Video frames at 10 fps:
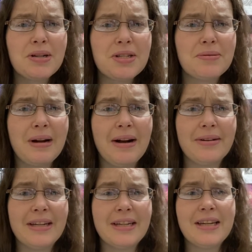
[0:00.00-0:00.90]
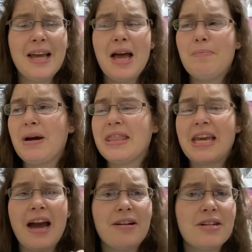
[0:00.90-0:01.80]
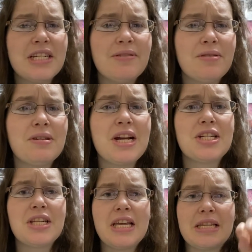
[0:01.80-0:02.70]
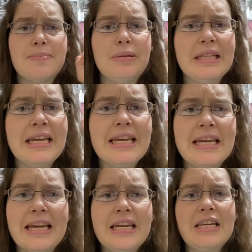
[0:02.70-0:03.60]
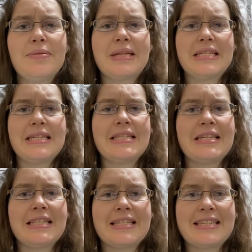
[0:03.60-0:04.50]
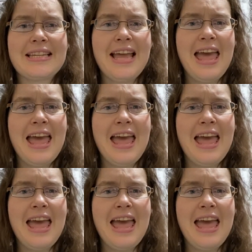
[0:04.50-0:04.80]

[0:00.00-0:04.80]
surrounded by the energy of creation that is blinking into existence.